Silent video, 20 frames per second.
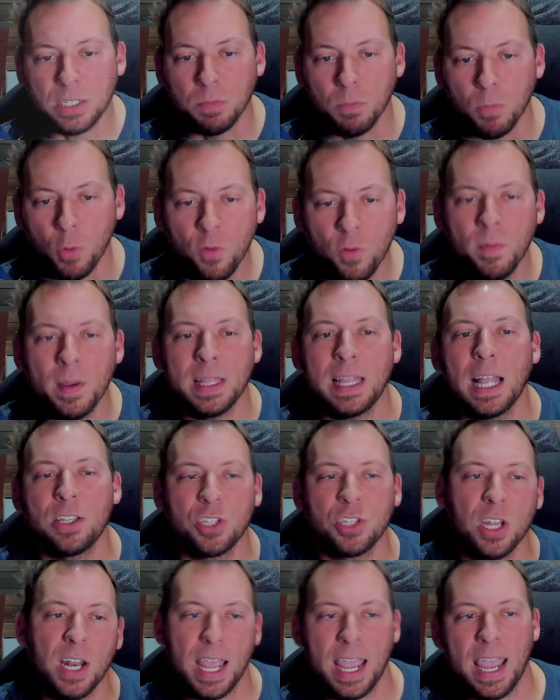movement
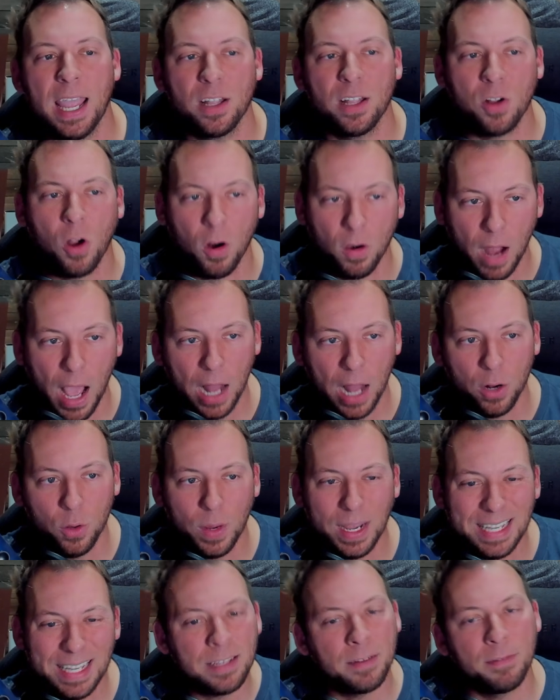that's going to hit
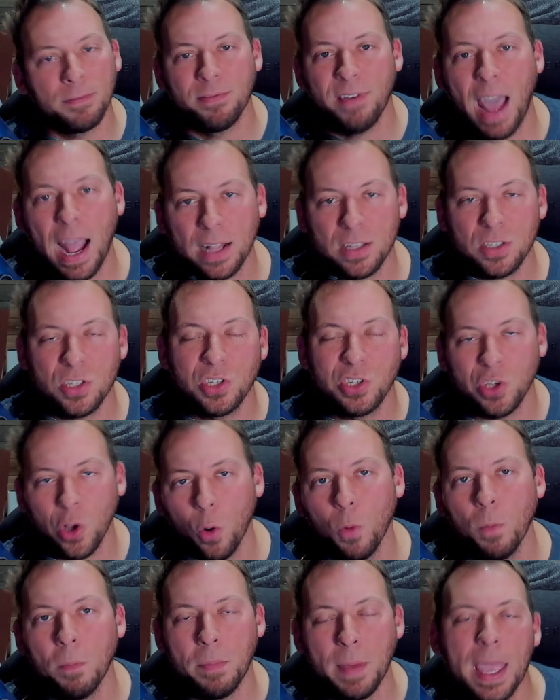Cardano is in fact
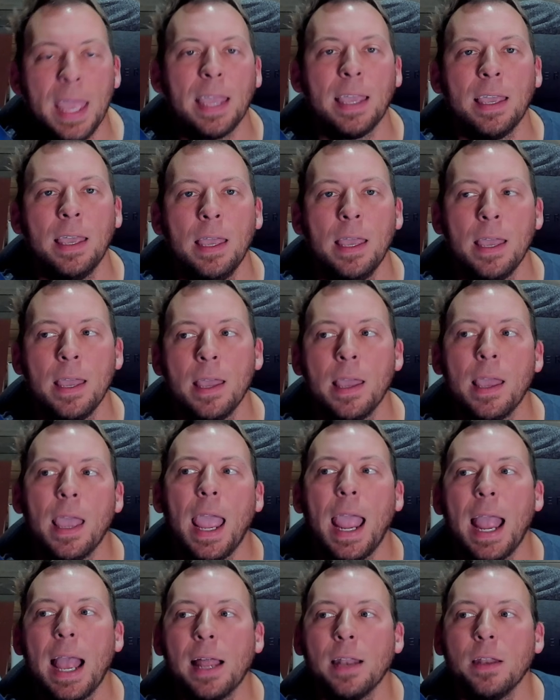so big.
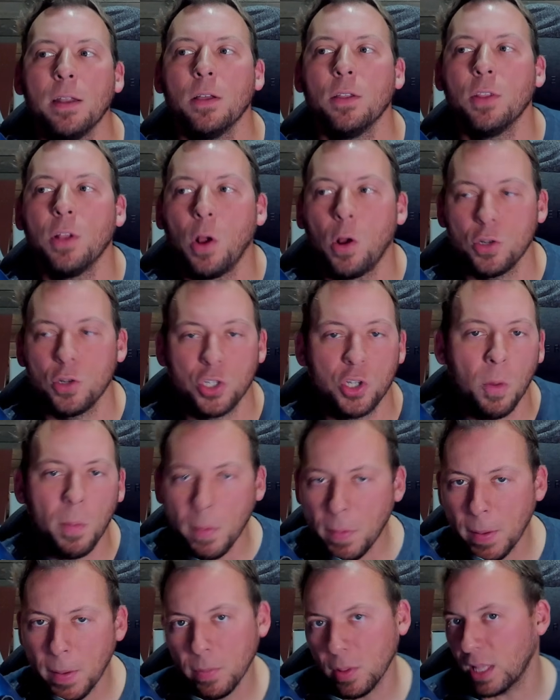And there are so
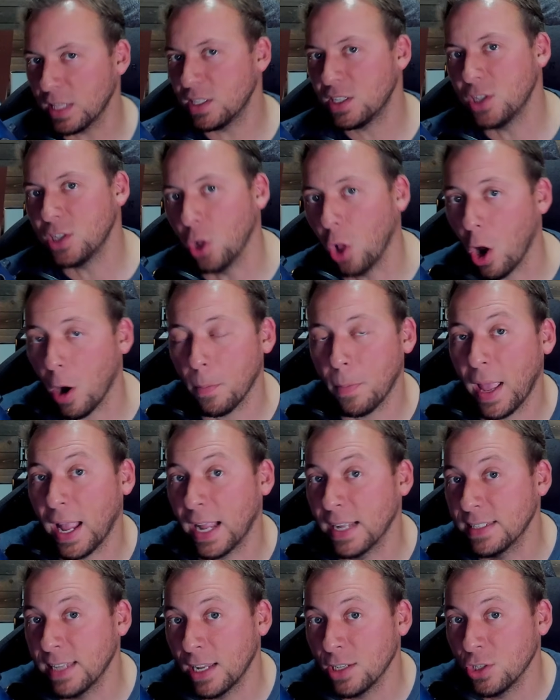many people that still aren't
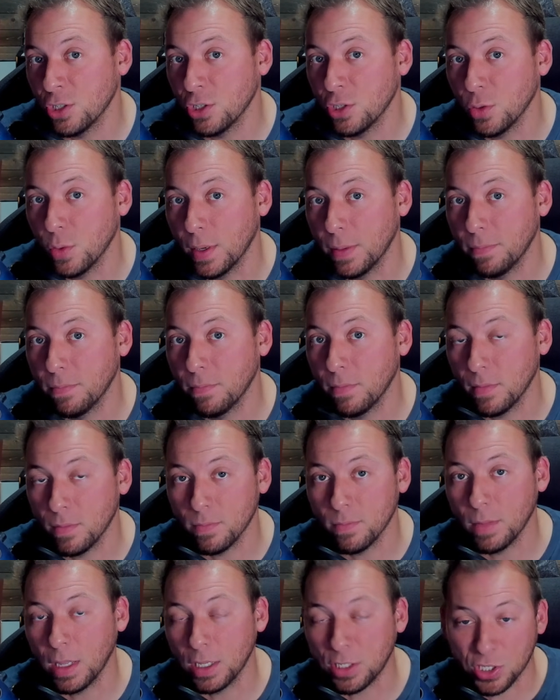paying attention to it.
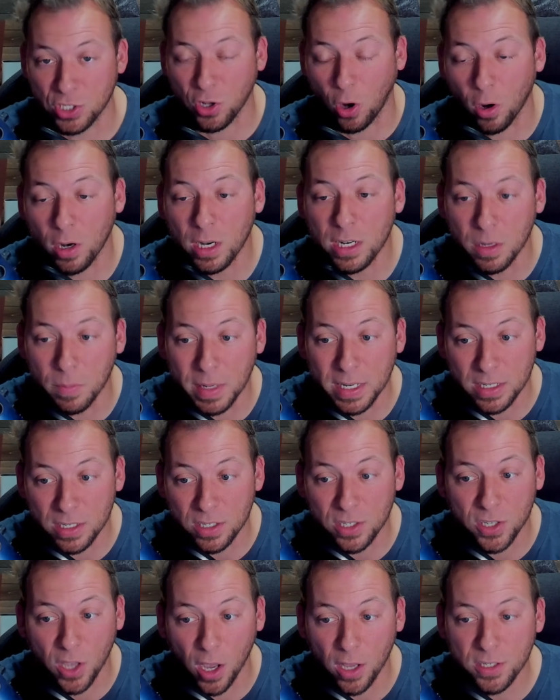it's starting to be
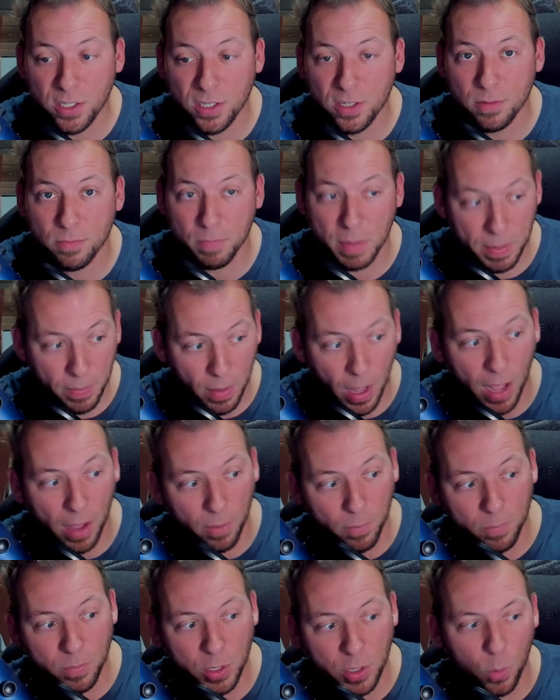discussed. People,
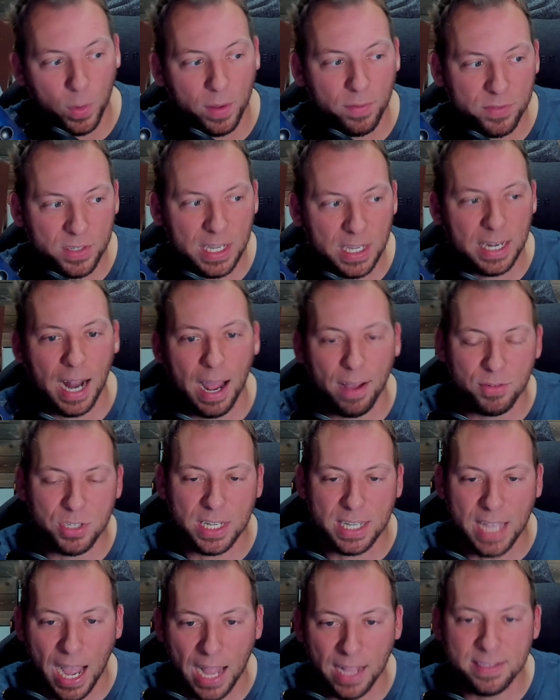you know, we've seen
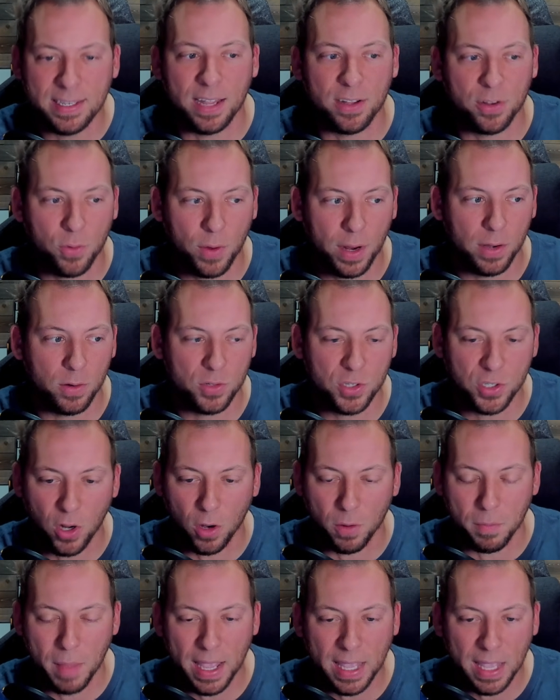obviously content creators
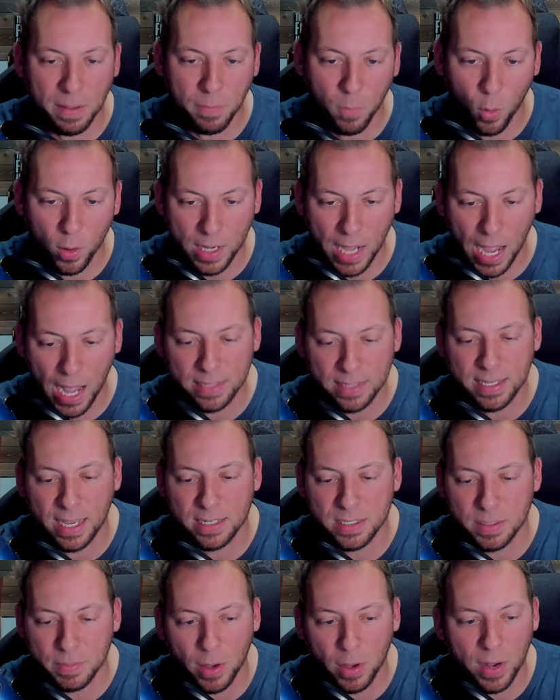start making more
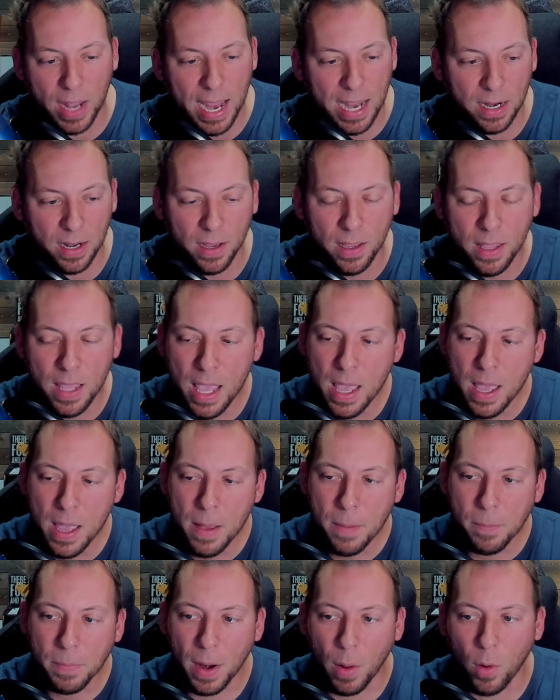content about ADA,
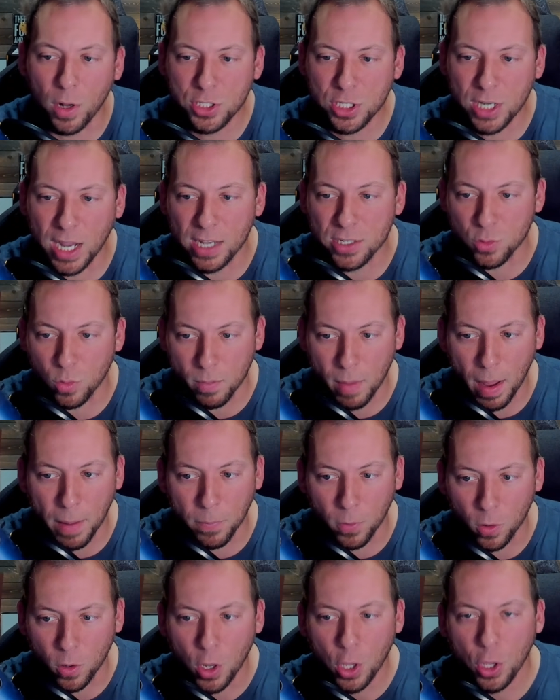but I want you guys to
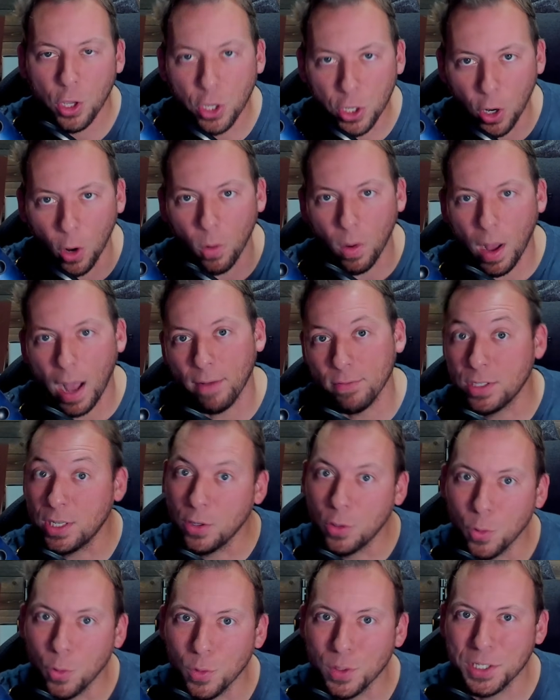remember, you know, obviously
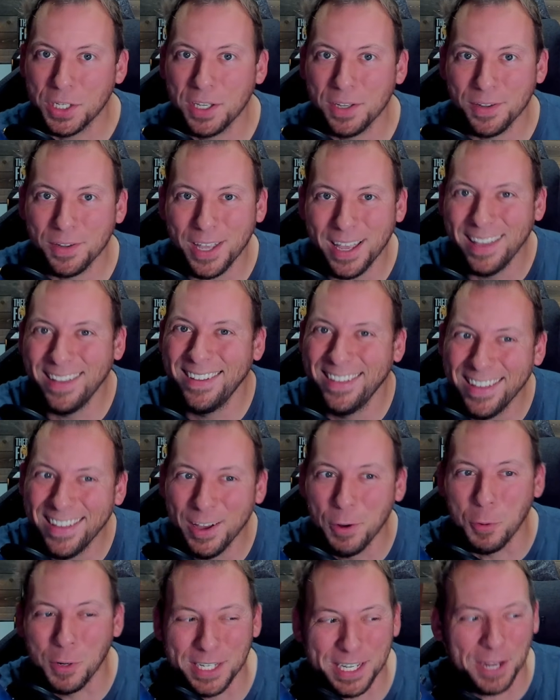who
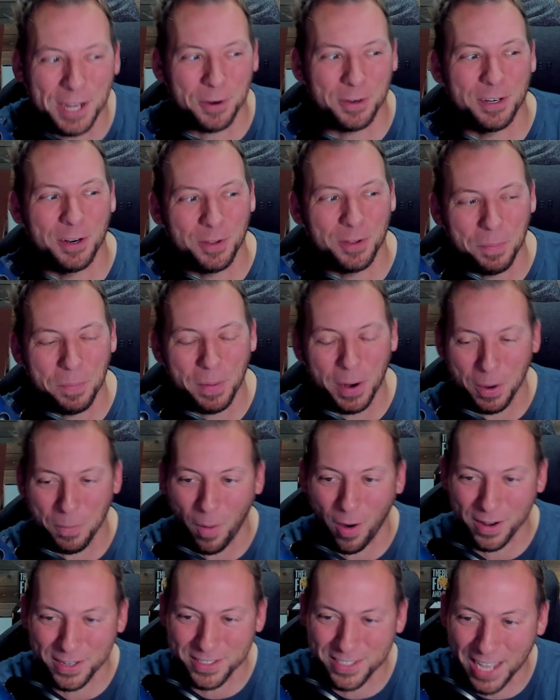was here during the bear
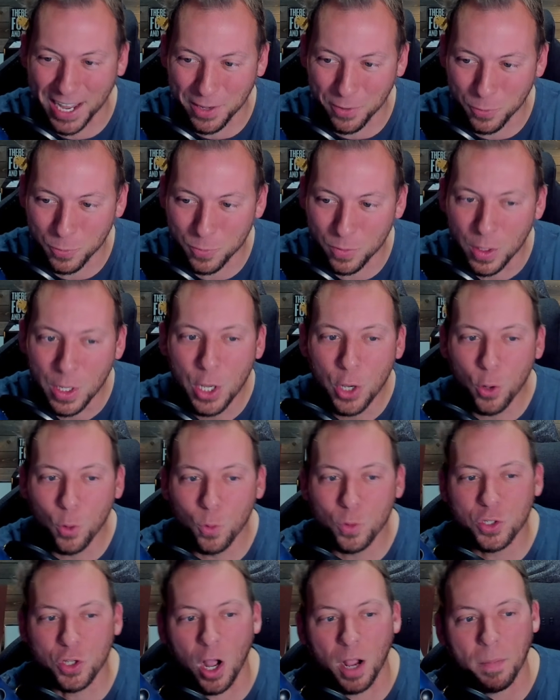market cycle, who
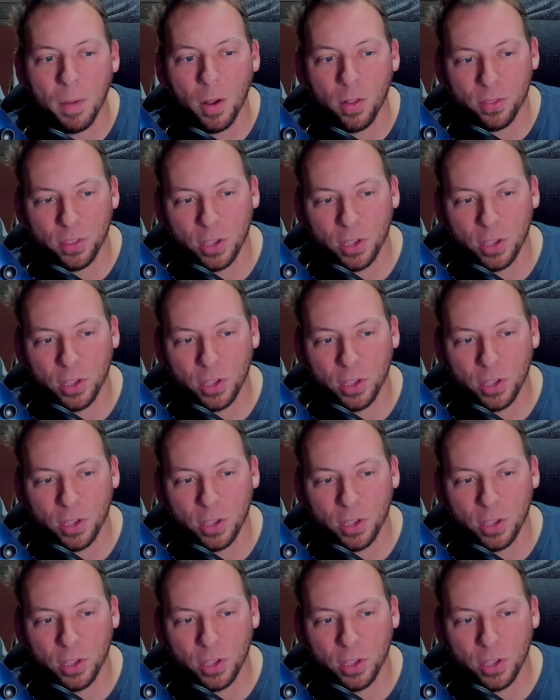was talking about the